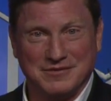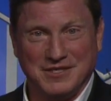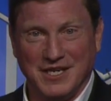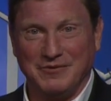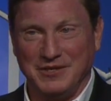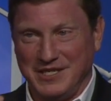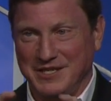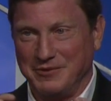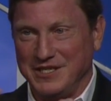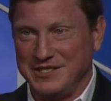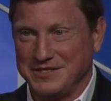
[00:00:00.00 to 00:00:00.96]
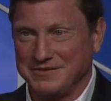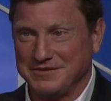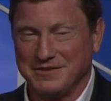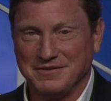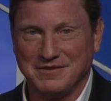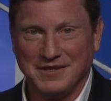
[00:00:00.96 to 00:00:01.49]
You know, we did one of these,
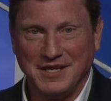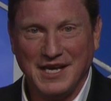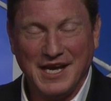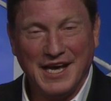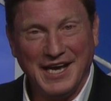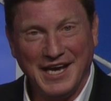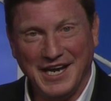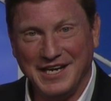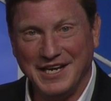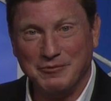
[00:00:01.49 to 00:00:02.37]
and